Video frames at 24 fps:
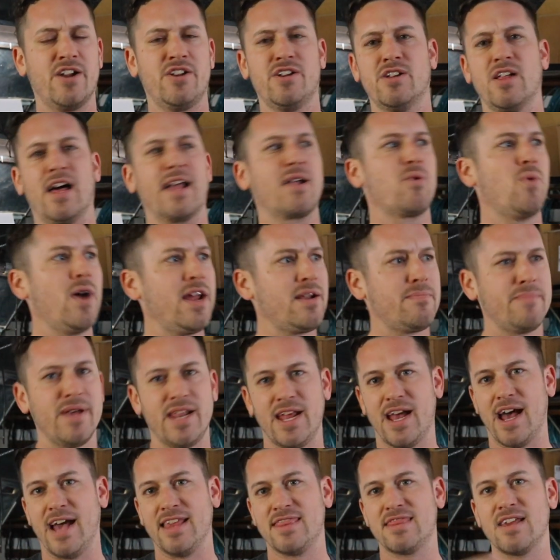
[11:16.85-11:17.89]
And you're like, wait a
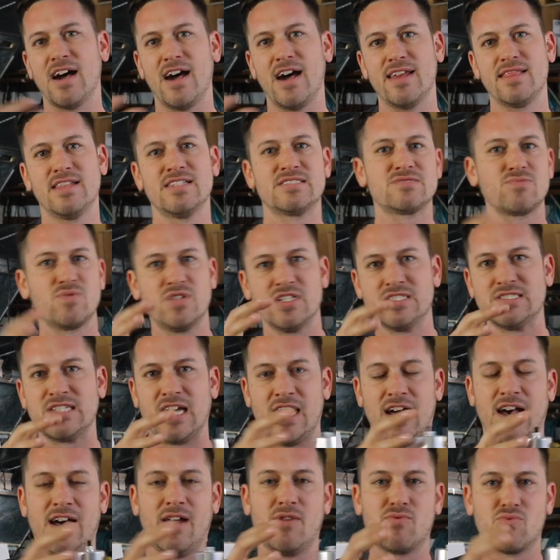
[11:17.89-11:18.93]
minute, I thought this was
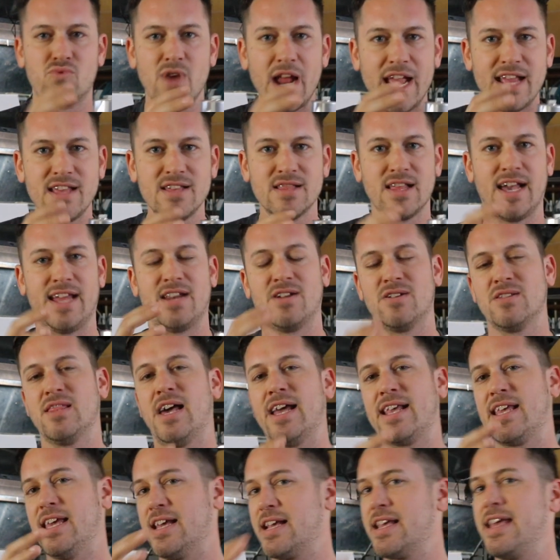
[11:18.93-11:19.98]
a regulator,
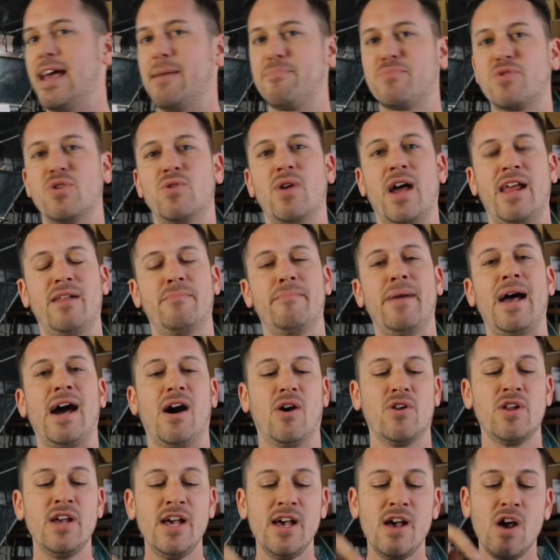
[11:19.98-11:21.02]
like it kept the right
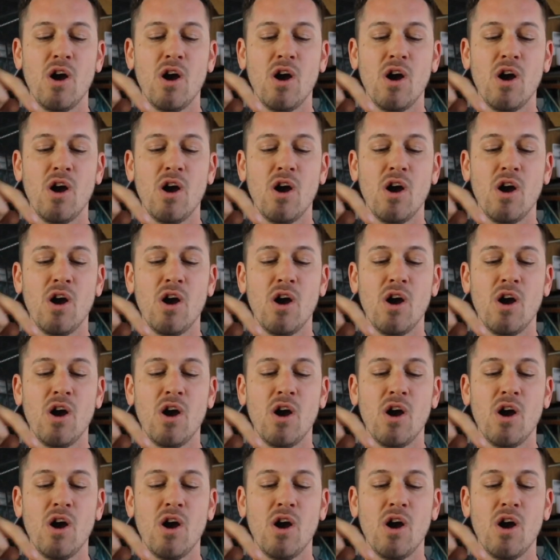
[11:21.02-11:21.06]
amount.